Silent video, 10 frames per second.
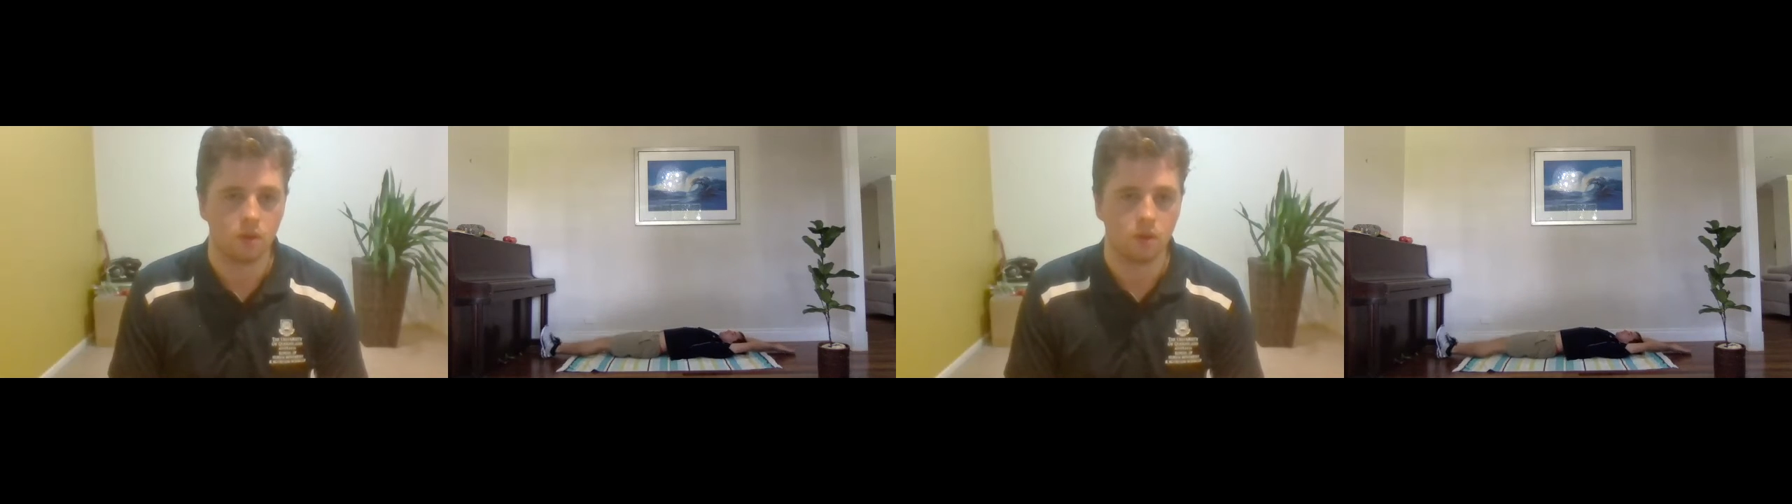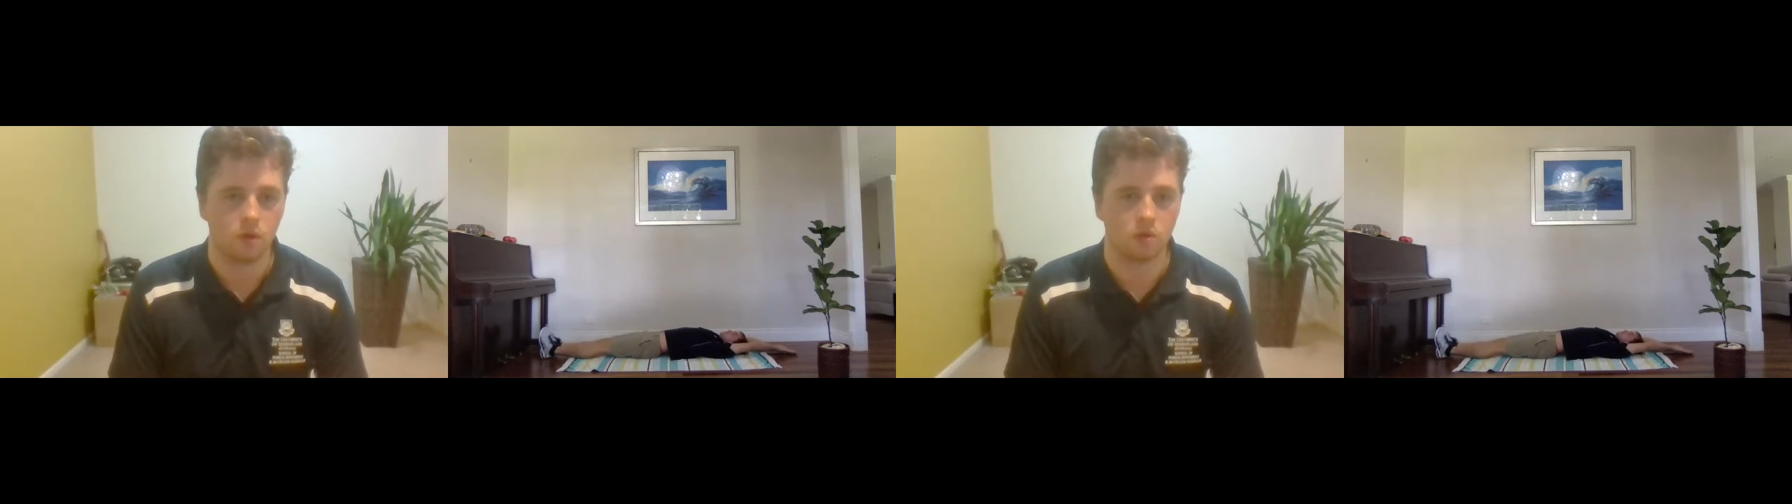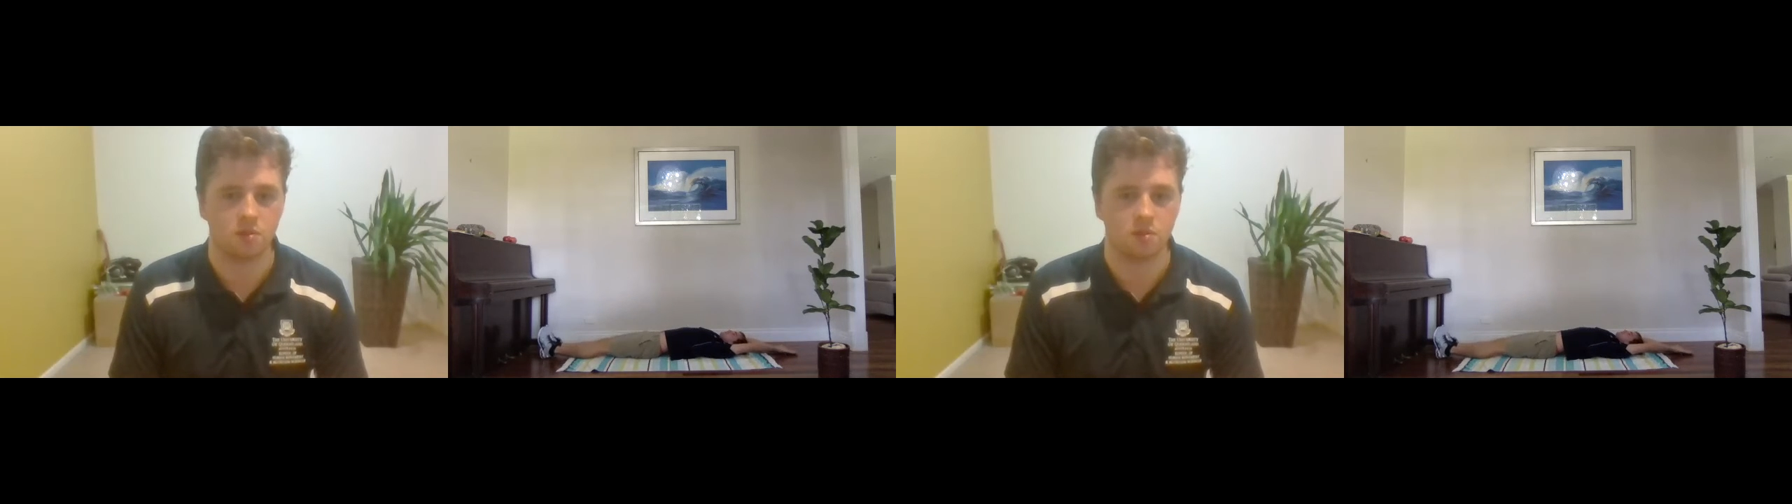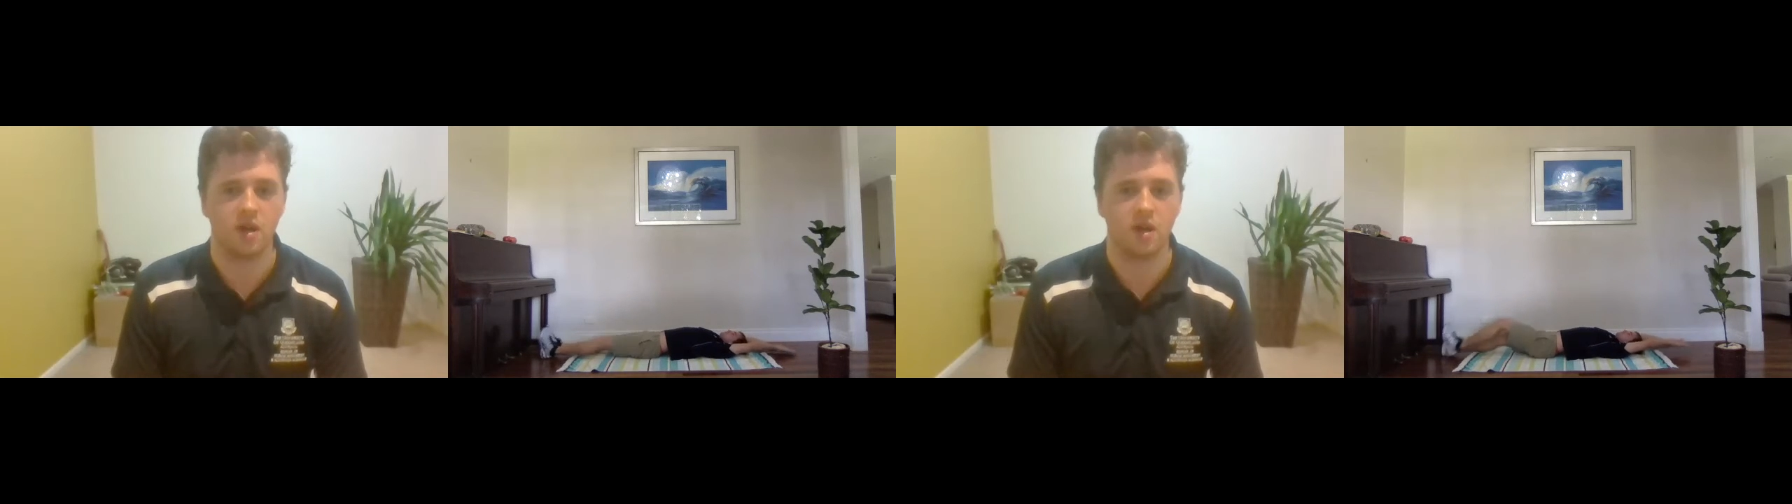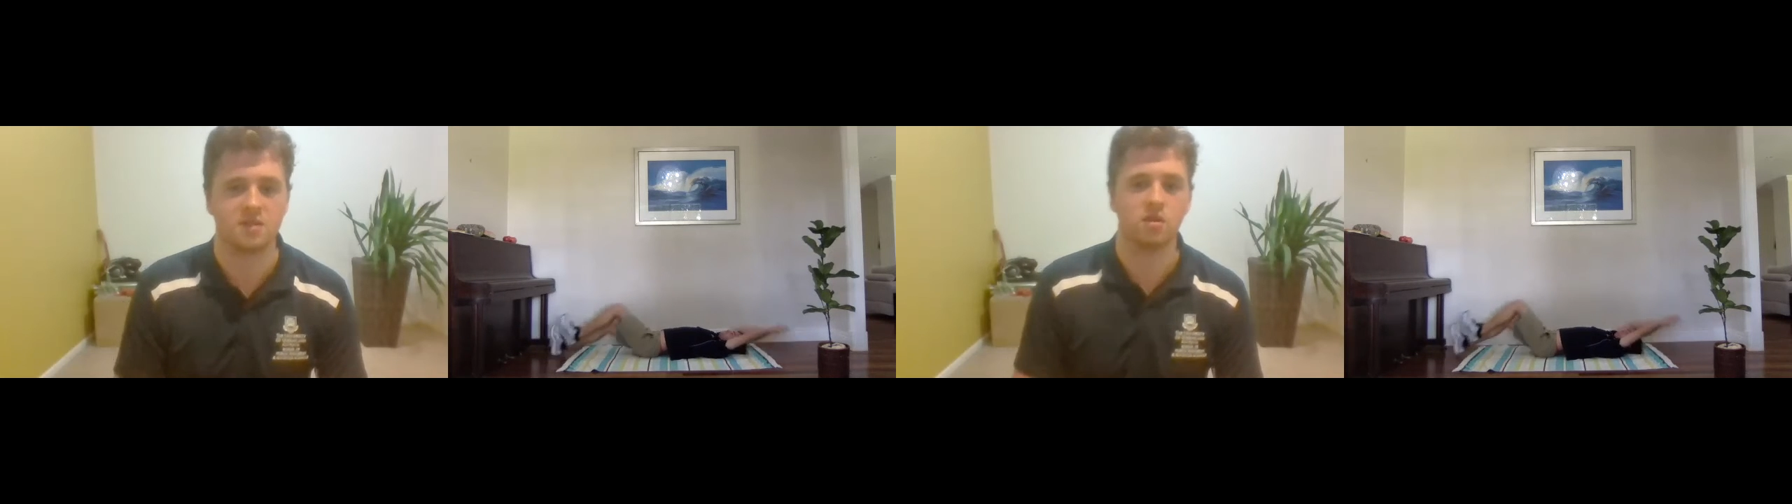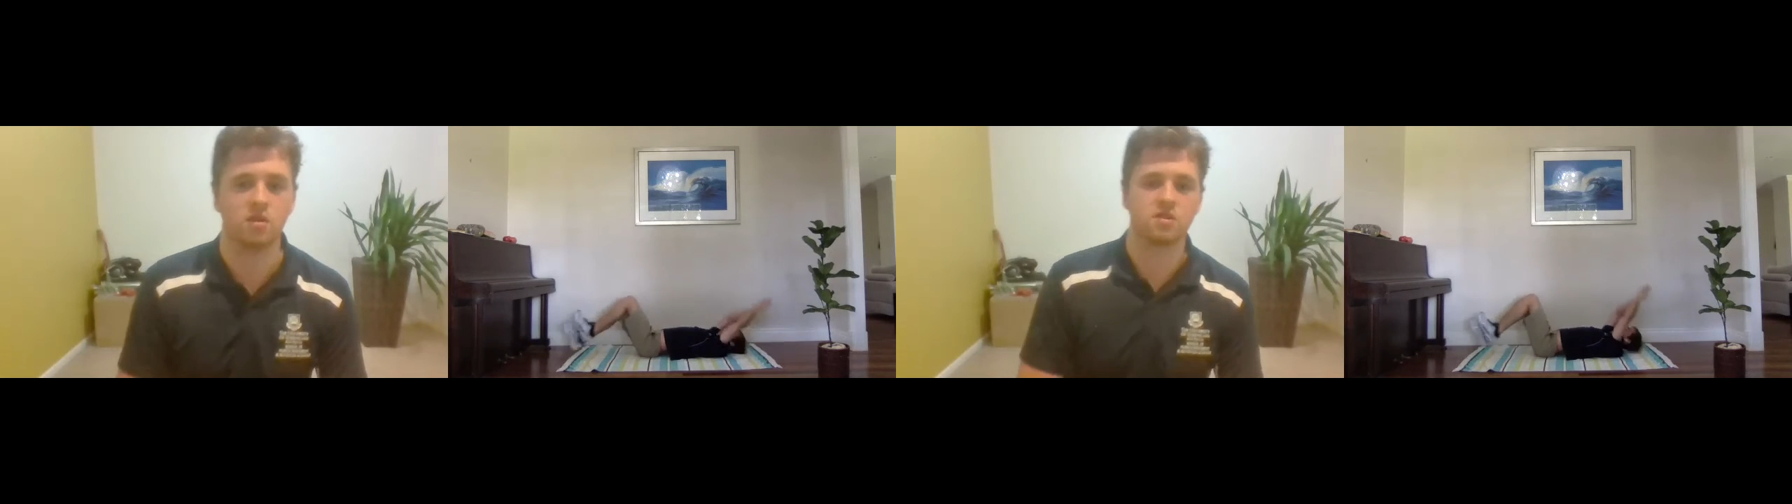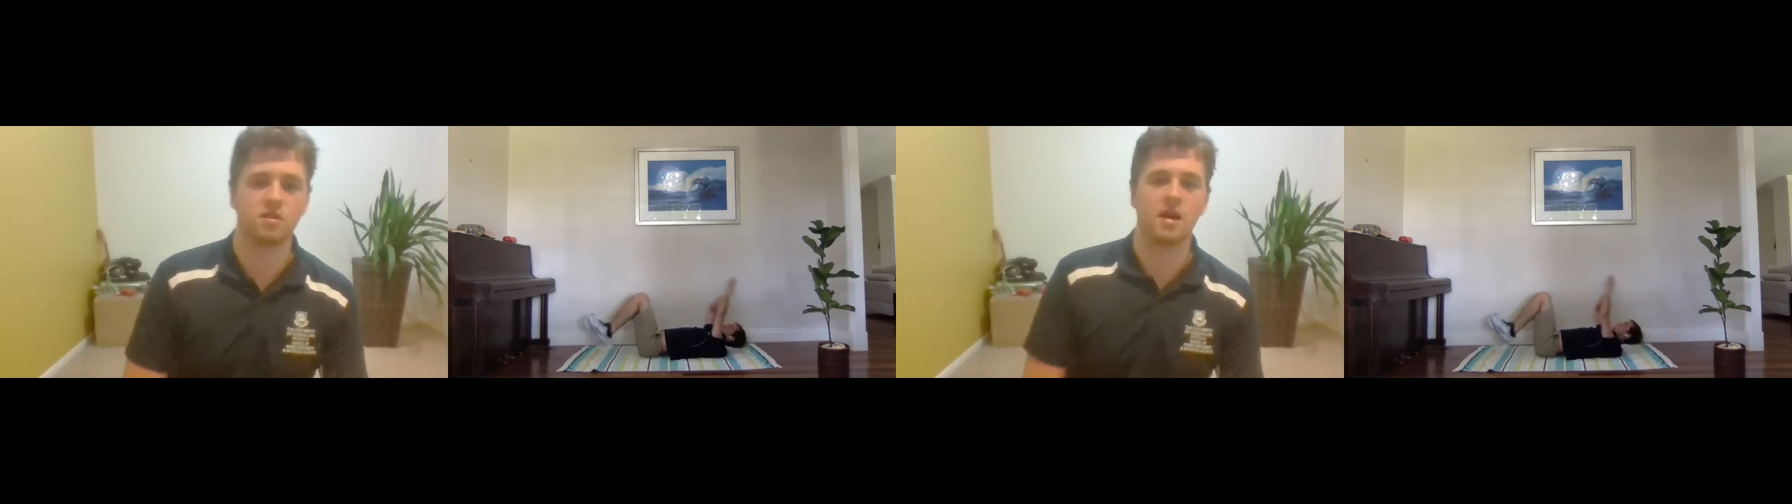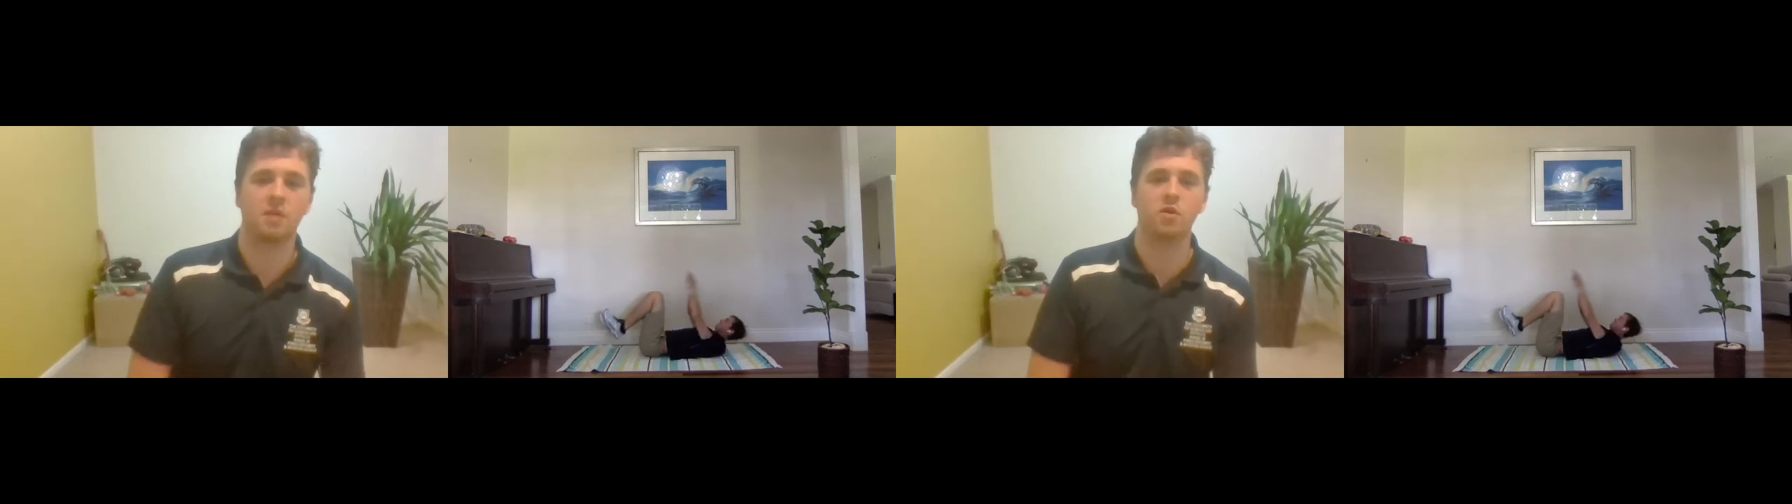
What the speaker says: Awesome, guys. Awesome.